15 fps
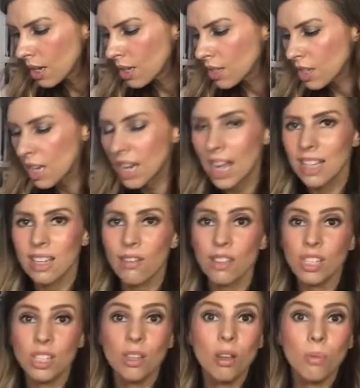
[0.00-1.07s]
So you get to have a
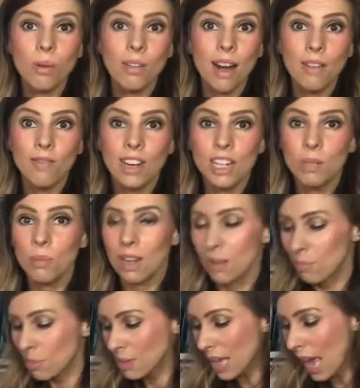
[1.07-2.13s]
snoop around rich
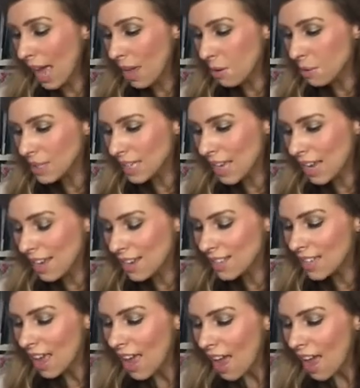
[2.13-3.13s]
people's houses.